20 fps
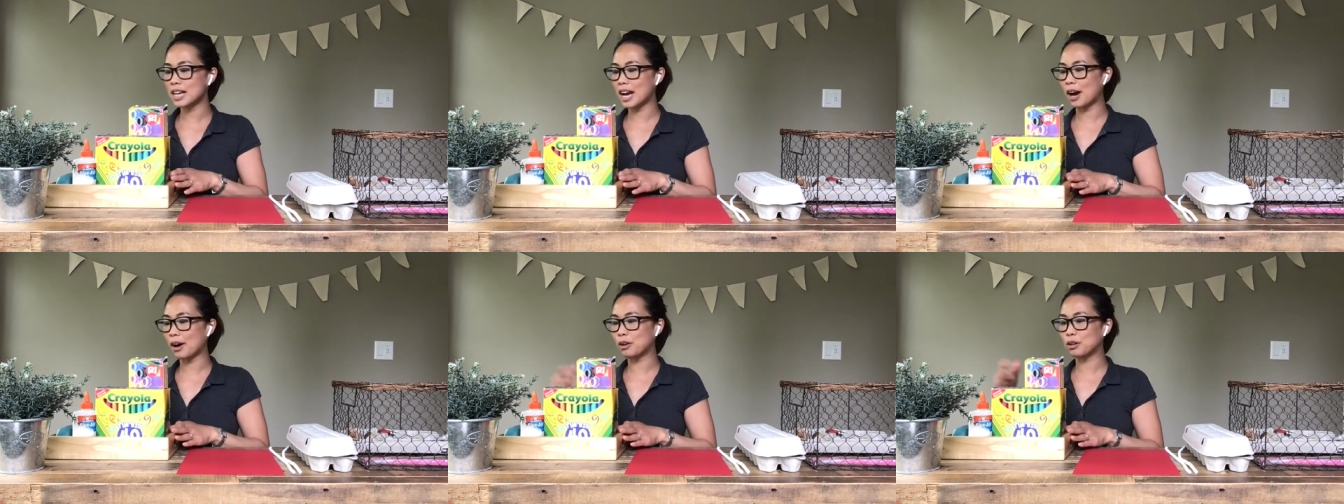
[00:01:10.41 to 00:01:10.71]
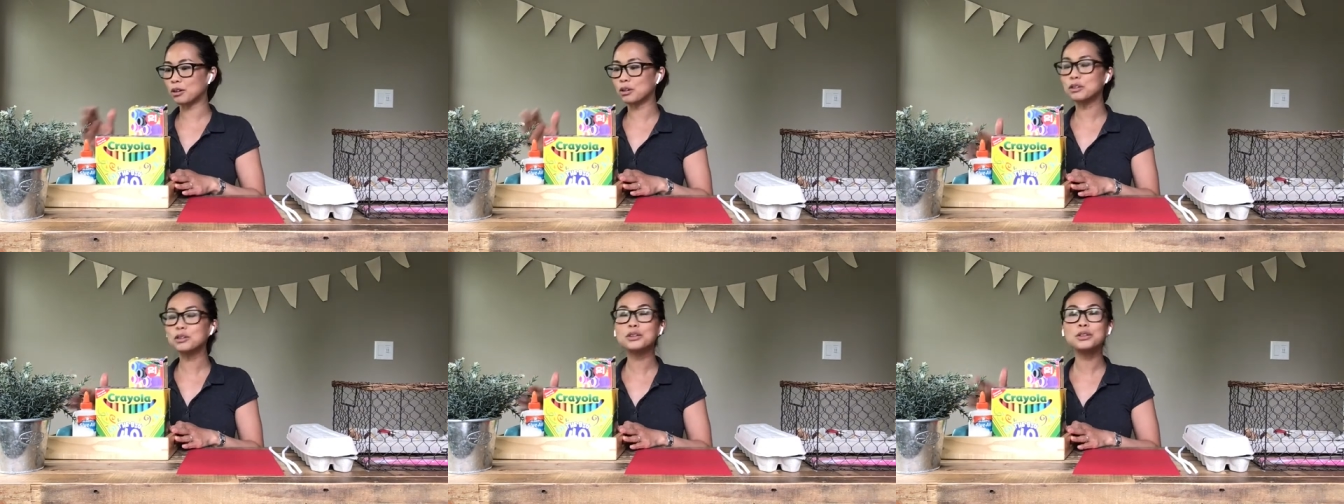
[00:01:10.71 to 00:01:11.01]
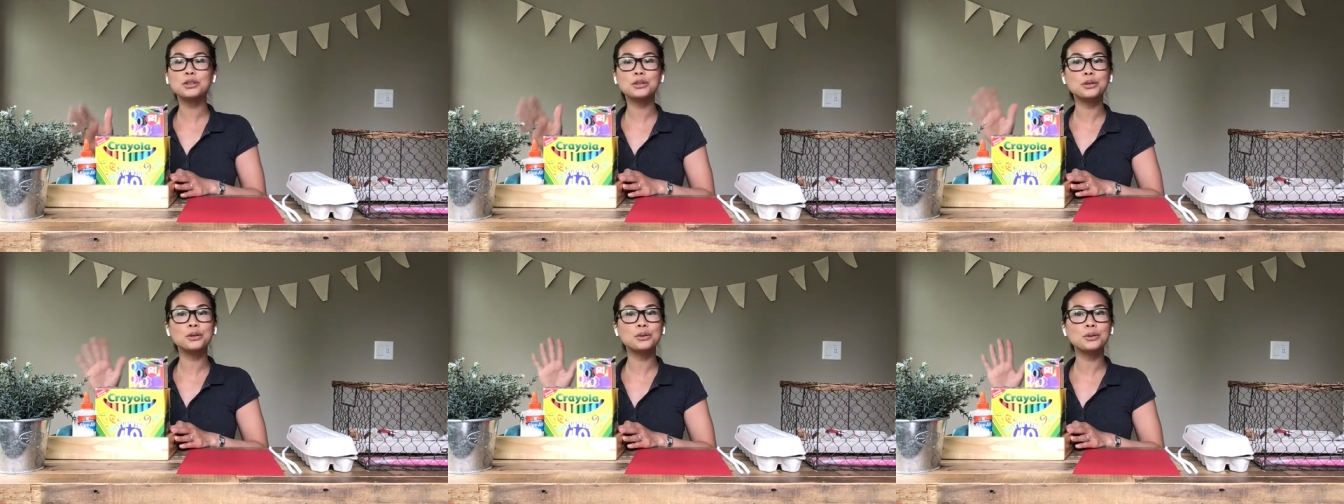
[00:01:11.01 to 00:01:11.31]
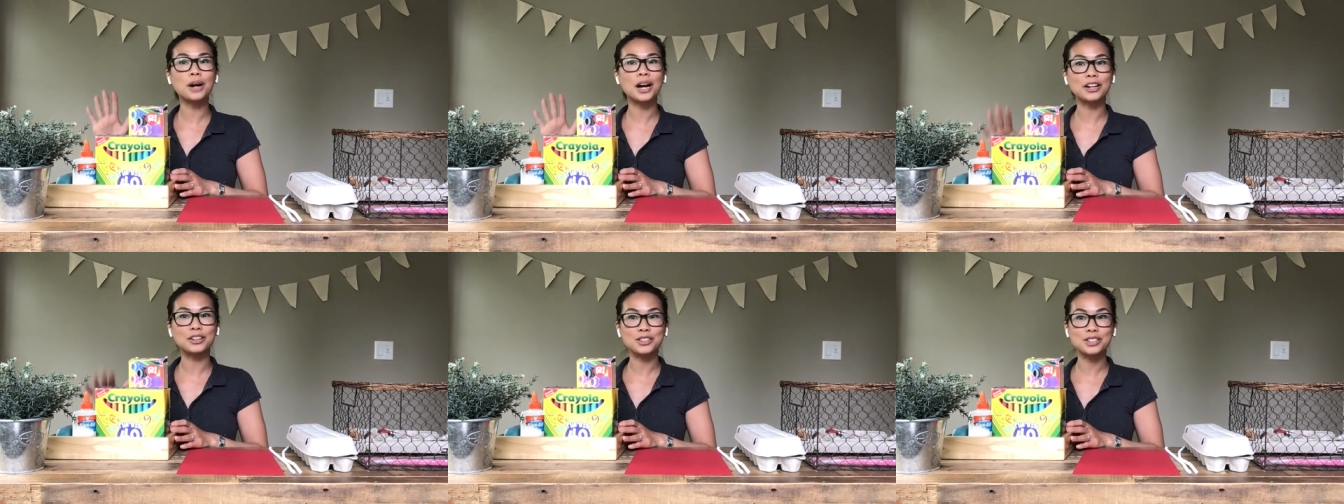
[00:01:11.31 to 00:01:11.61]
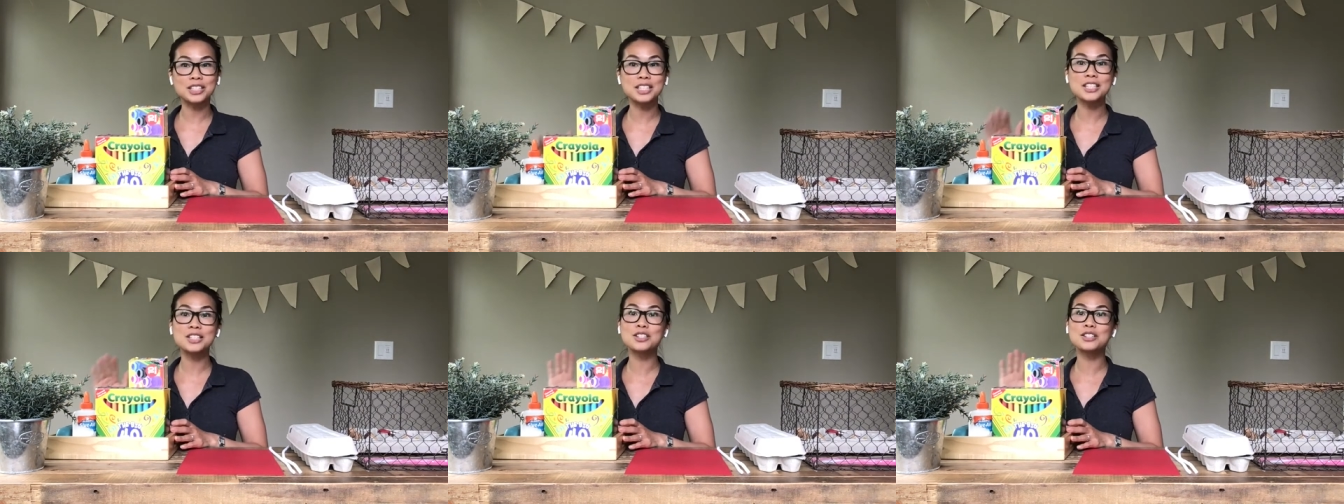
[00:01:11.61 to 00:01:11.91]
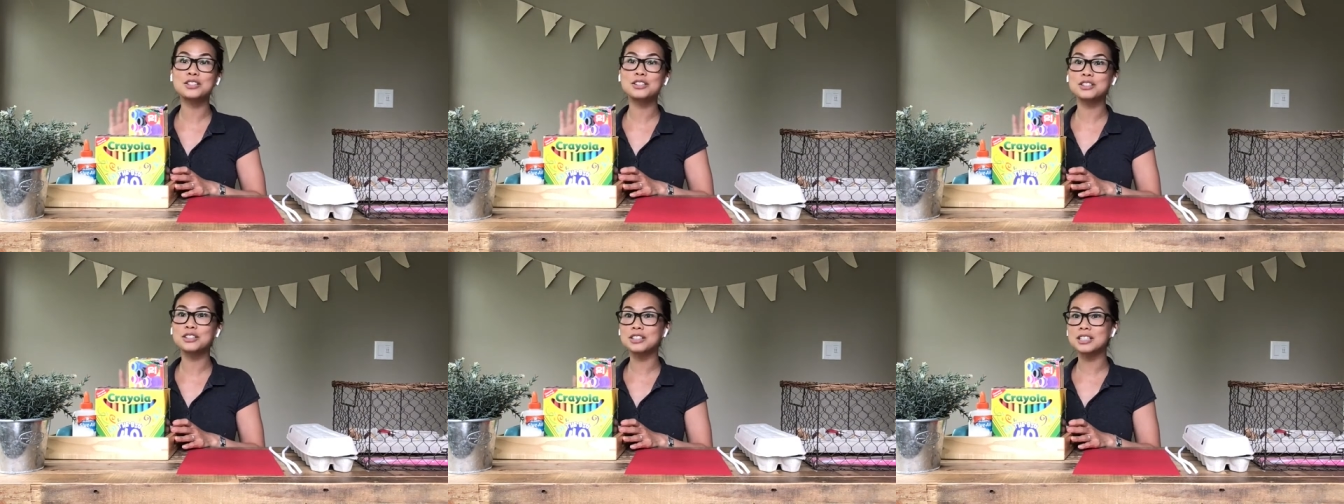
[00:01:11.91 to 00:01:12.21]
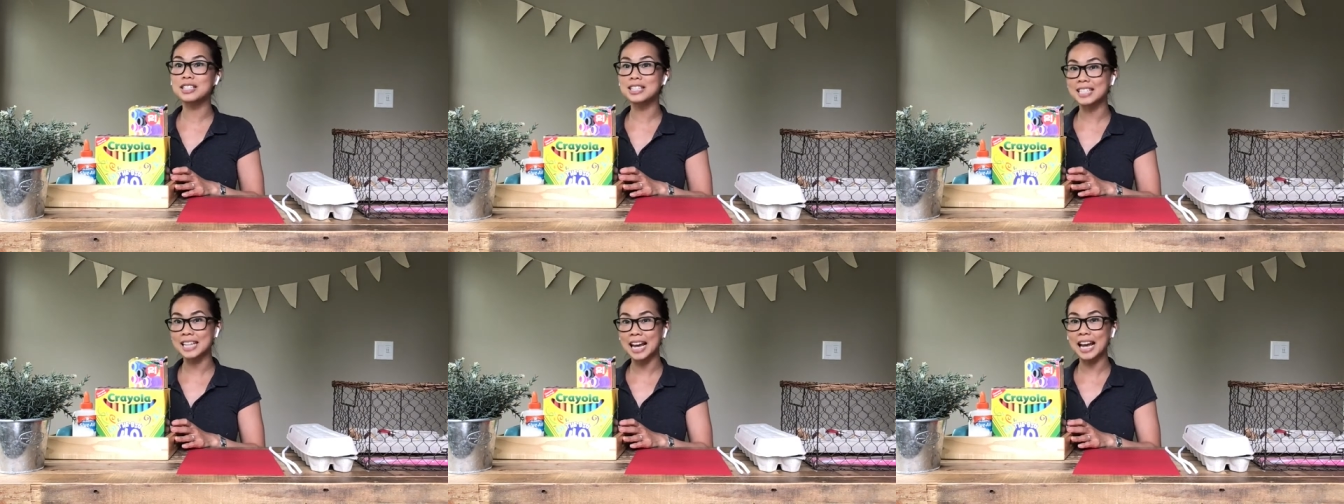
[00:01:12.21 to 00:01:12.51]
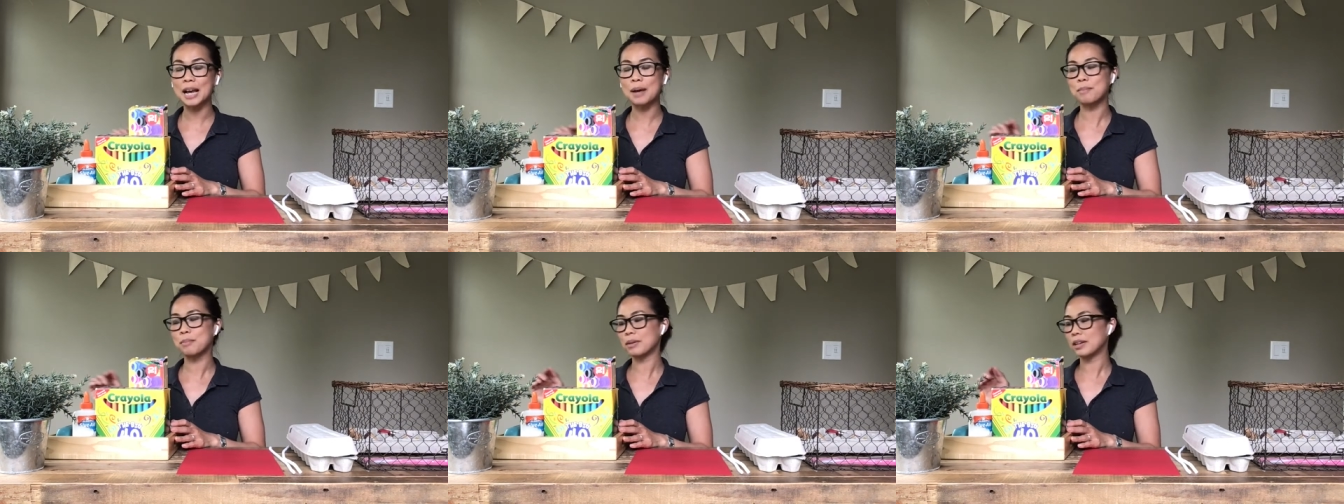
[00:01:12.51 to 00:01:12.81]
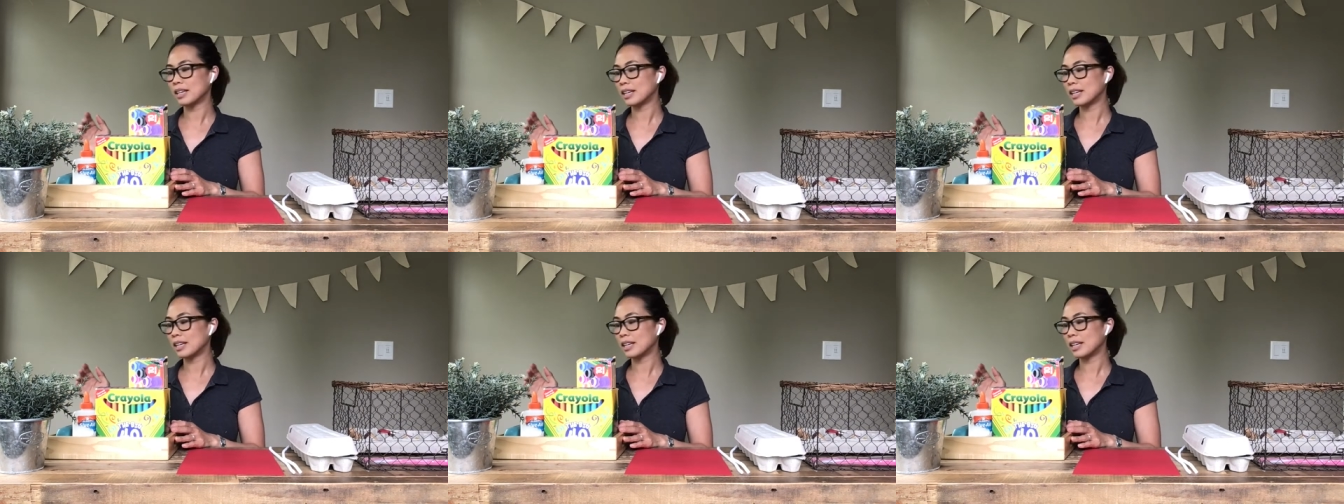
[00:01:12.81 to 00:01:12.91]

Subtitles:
our glue, our scissors, tape,